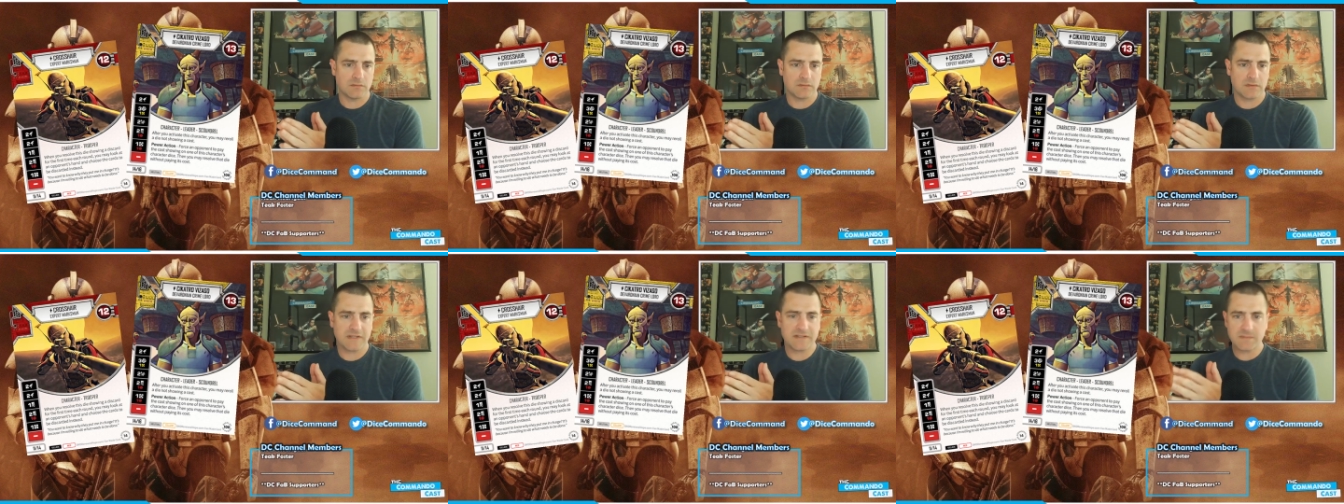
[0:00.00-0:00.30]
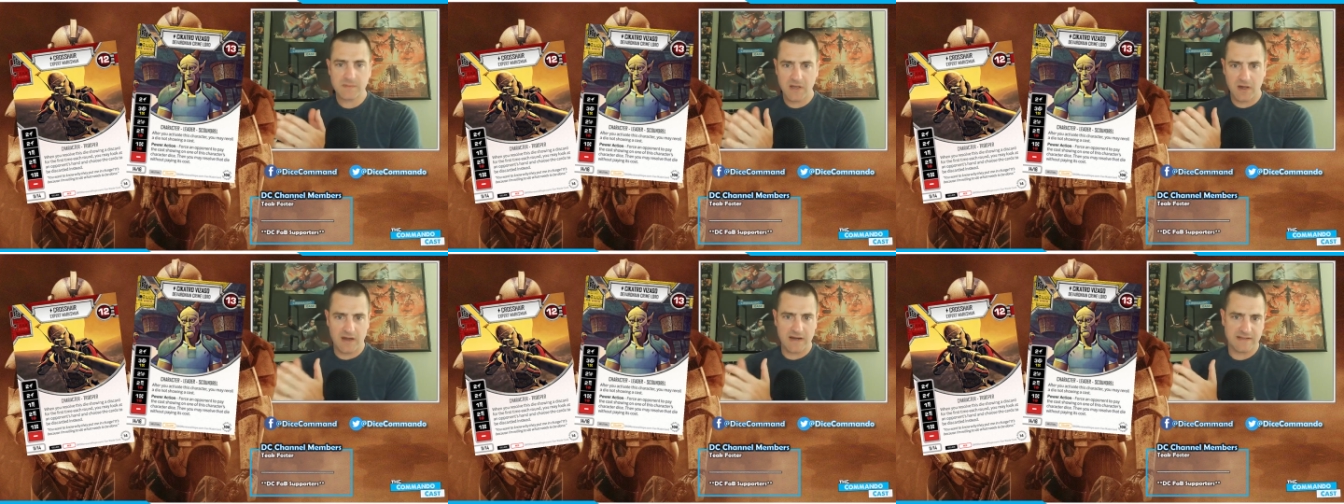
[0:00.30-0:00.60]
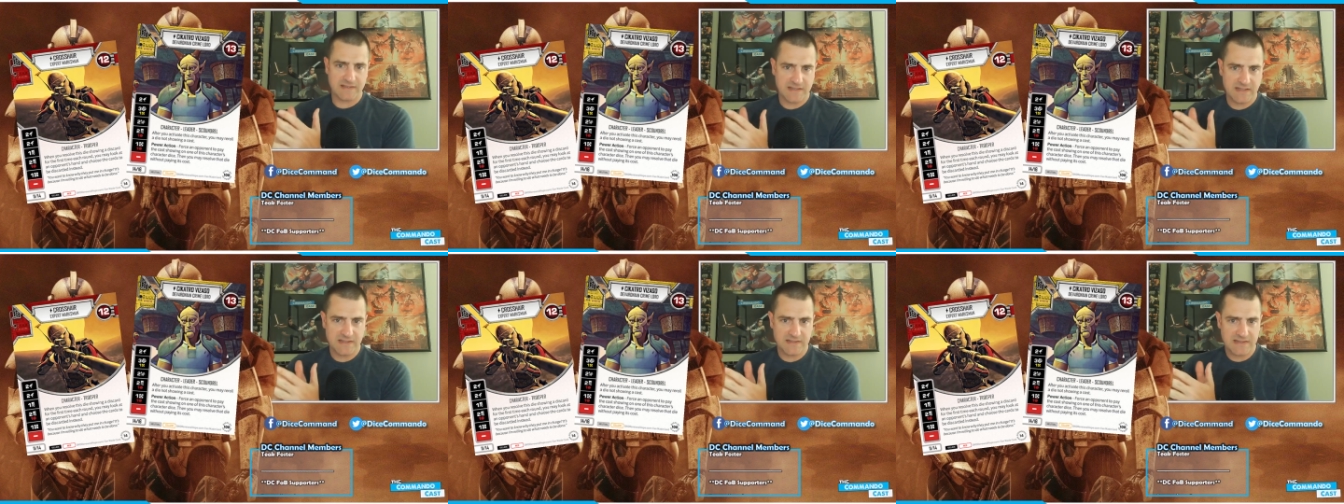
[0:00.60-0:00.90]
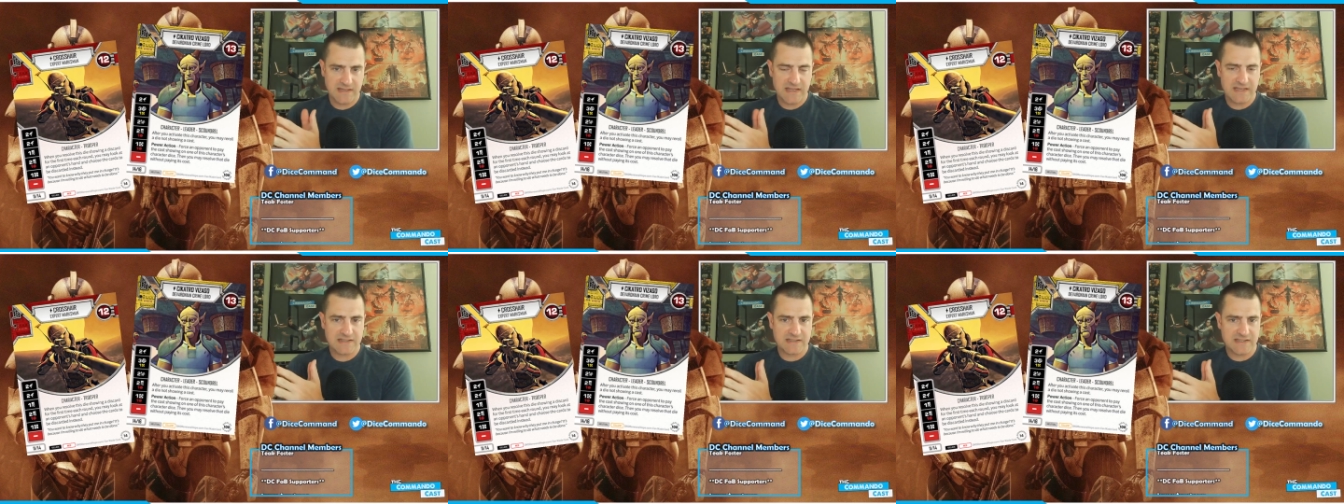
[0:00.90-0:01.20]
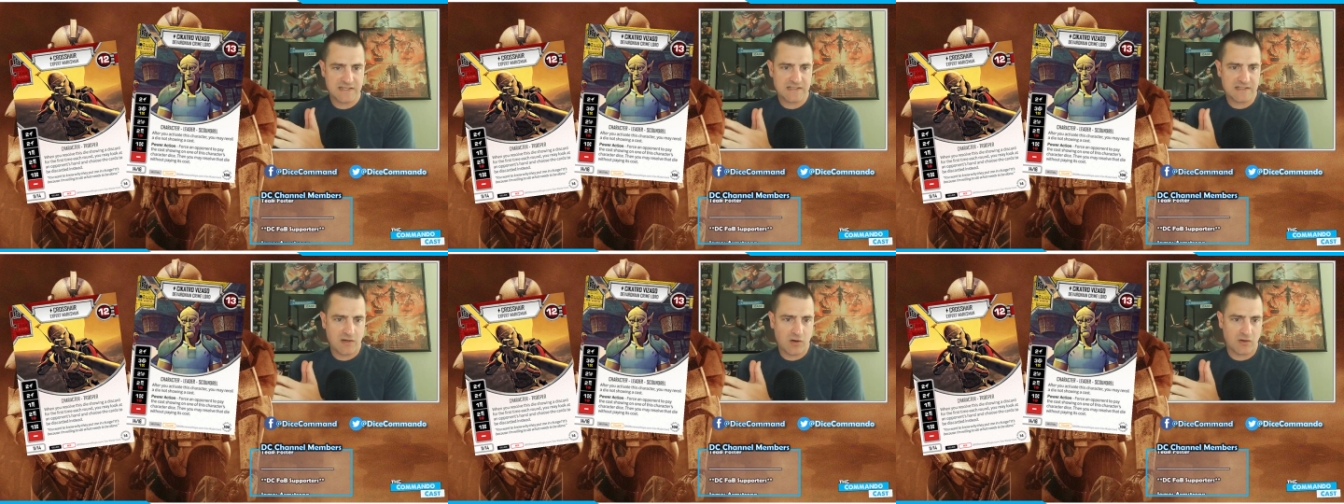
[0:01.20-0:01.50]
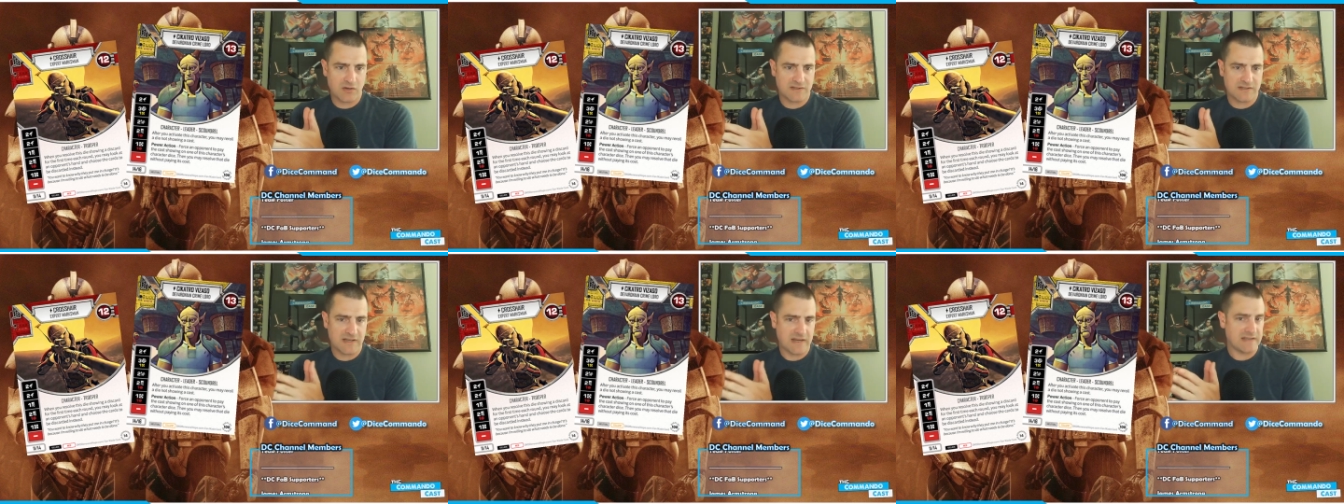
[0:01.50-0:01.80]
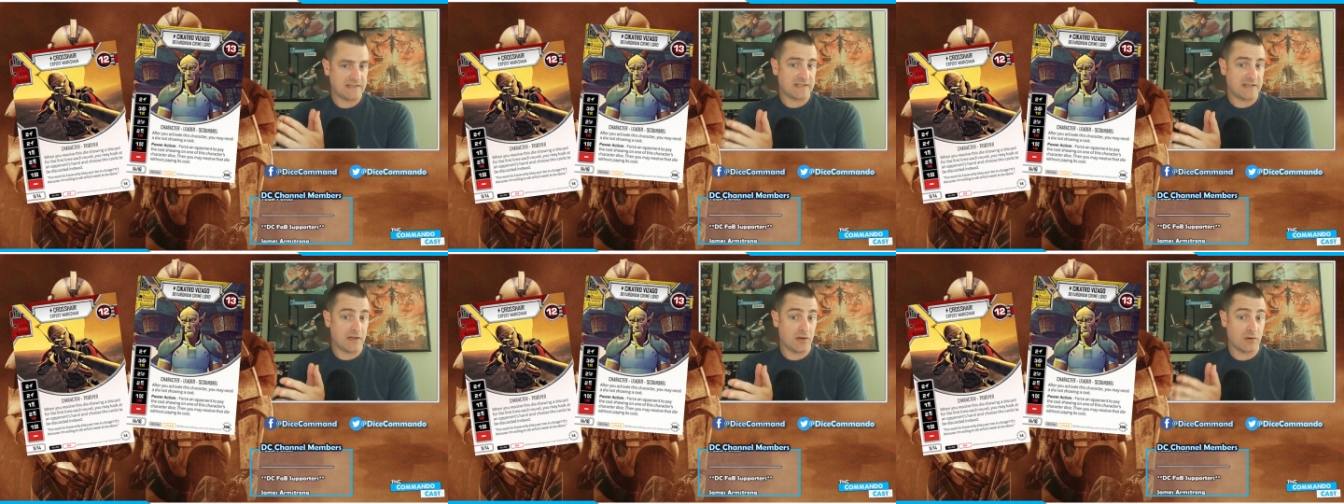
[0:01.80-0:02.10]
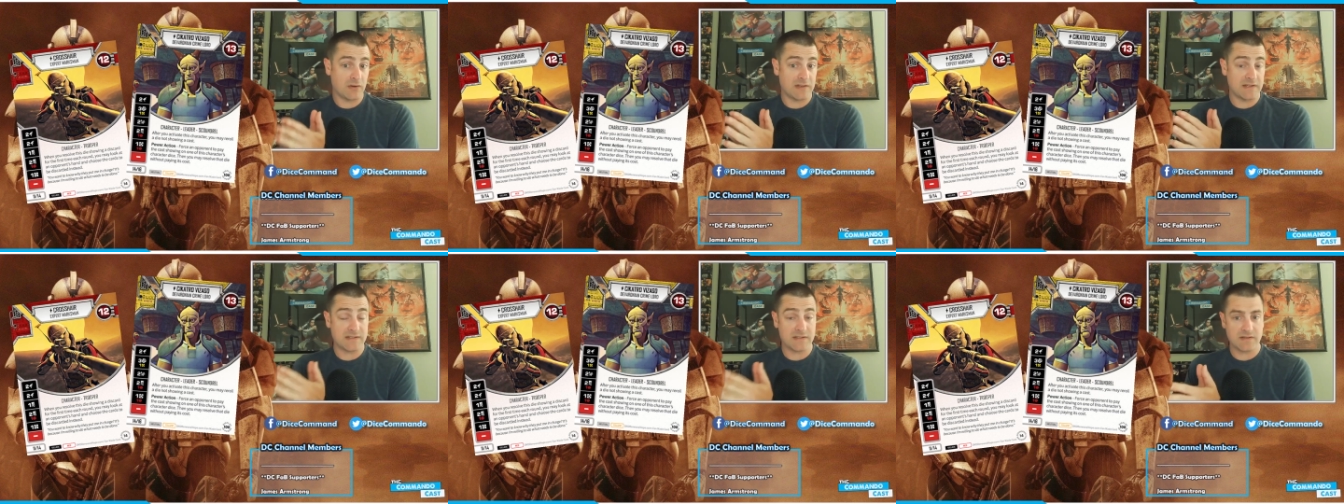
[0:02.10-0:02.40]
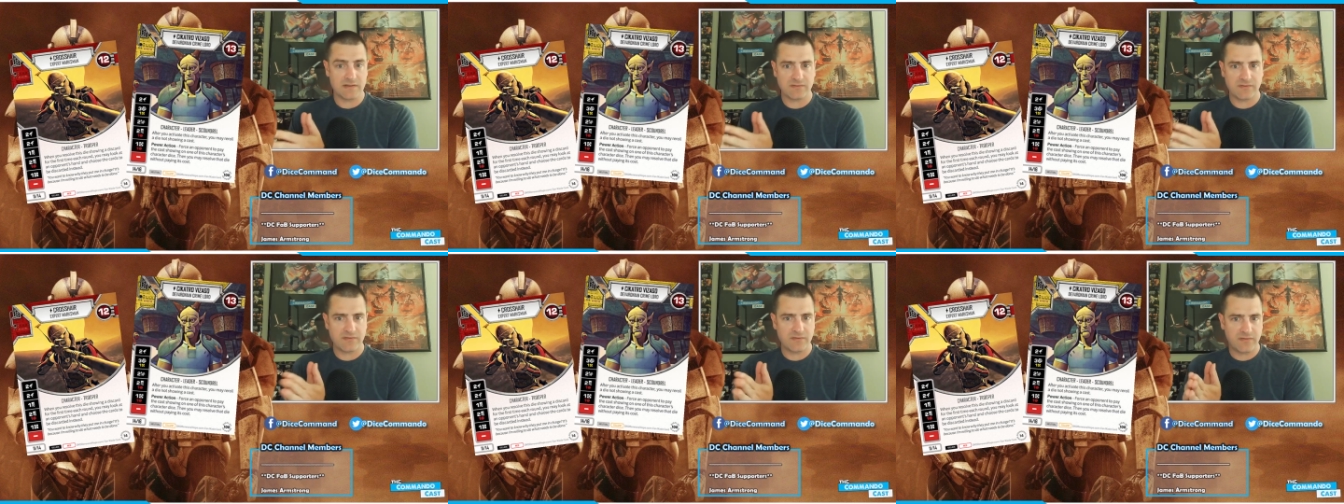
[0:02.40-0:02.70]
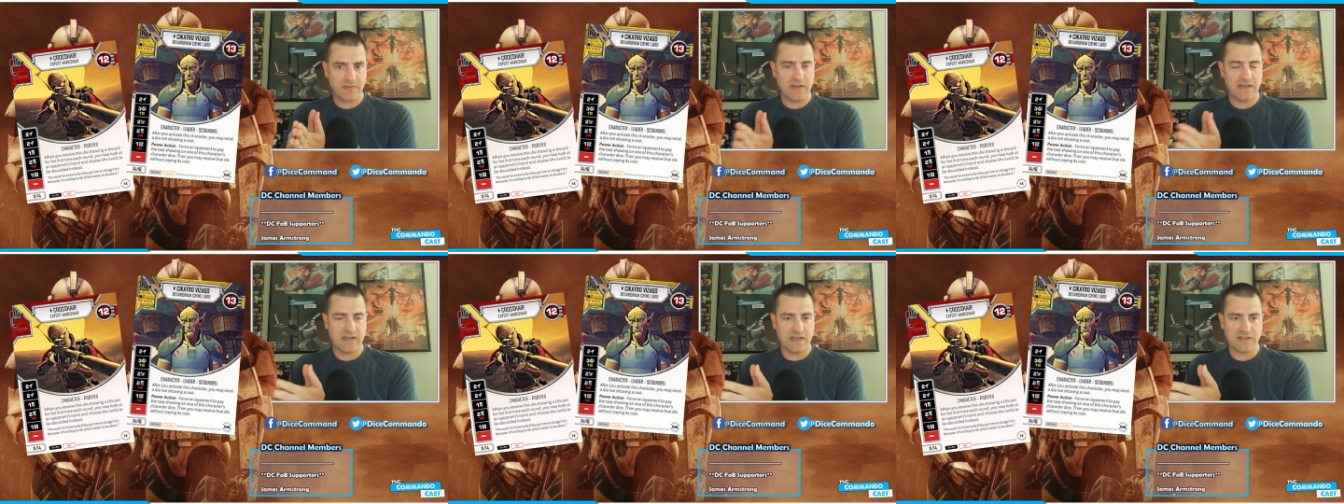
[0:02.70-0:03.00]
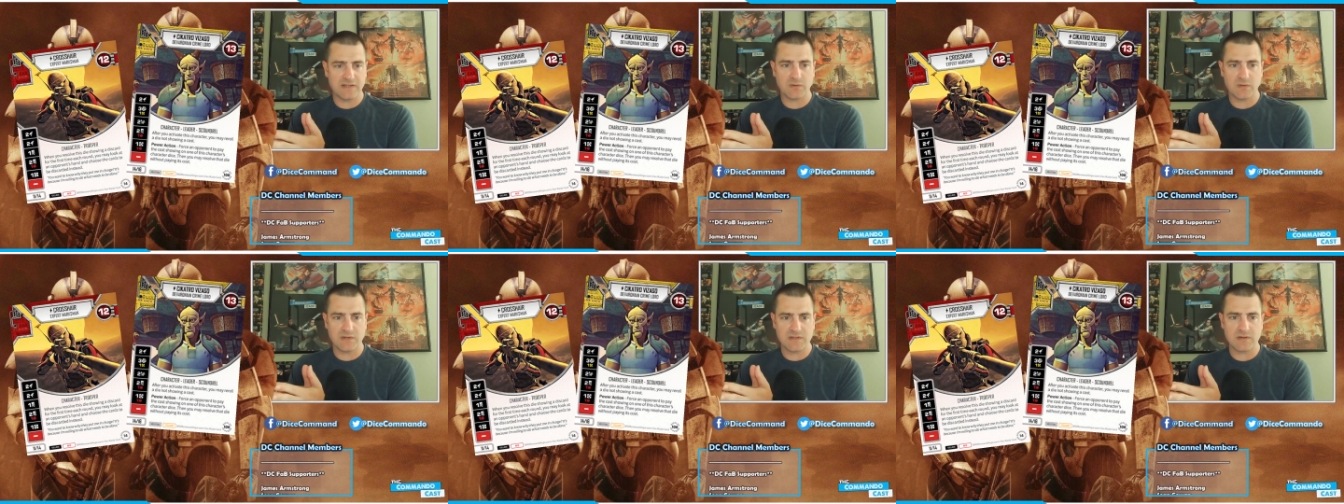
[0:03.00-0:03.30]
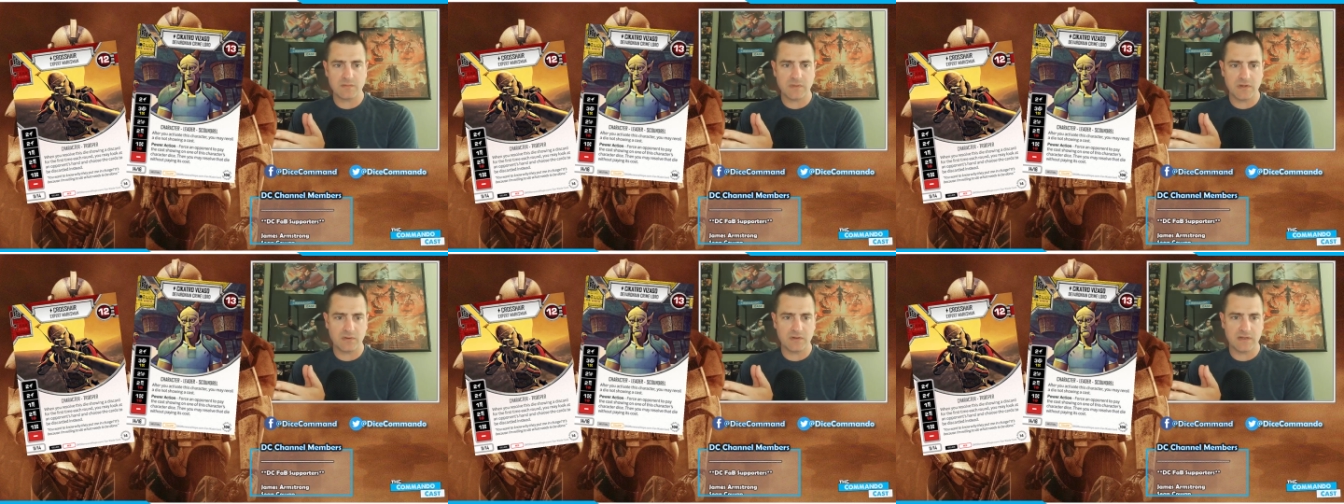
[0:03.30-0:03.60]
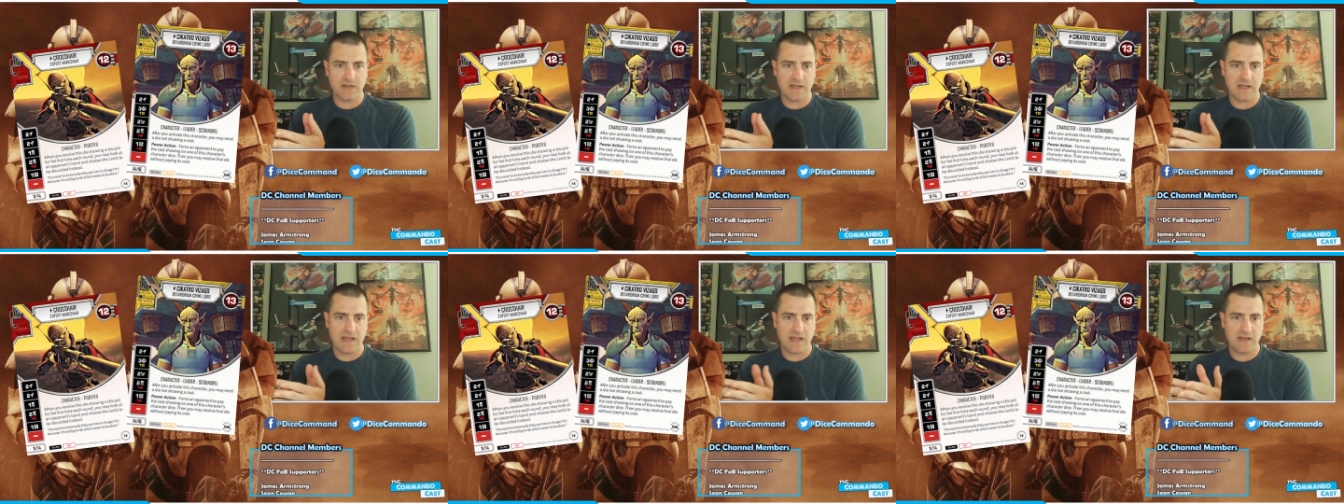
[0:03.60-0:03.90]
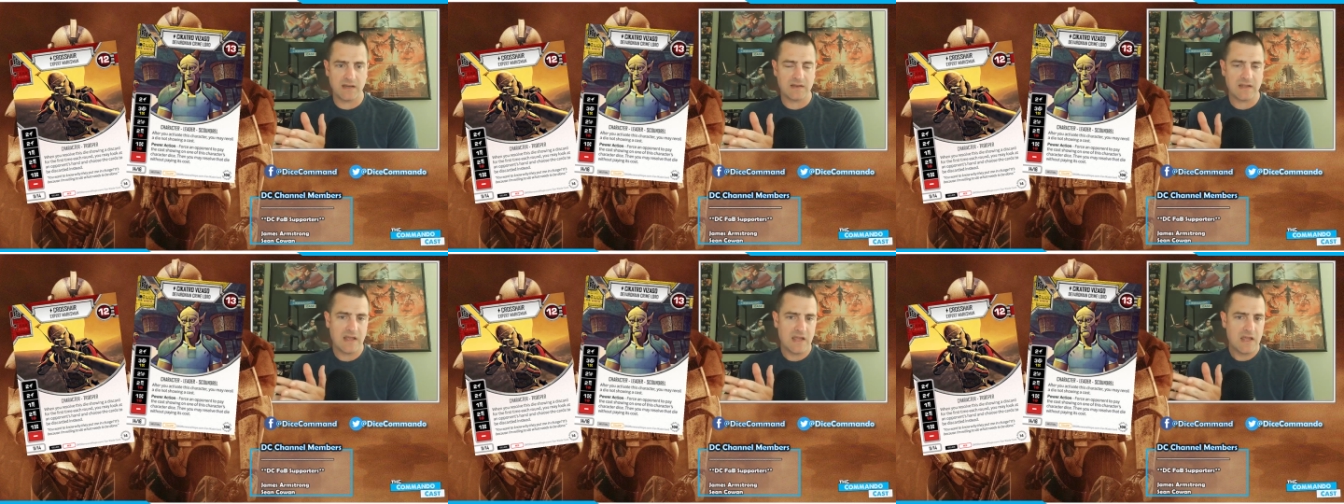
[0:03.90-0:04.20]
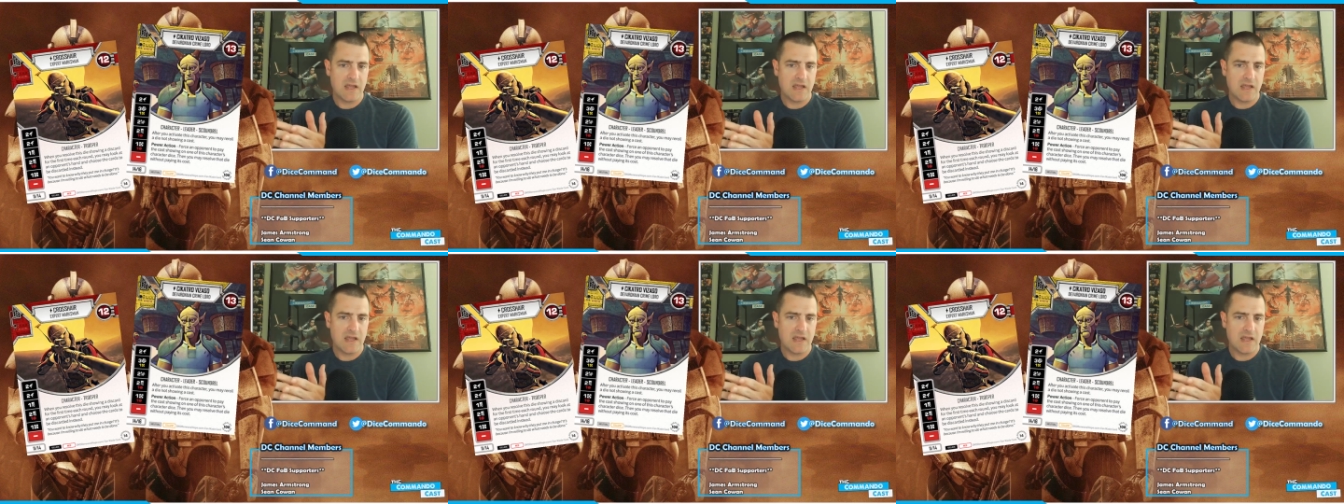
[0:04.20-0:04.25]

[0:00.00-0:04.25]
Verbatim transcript: let's be honest his his discard sides here and his uh, feed into his ability and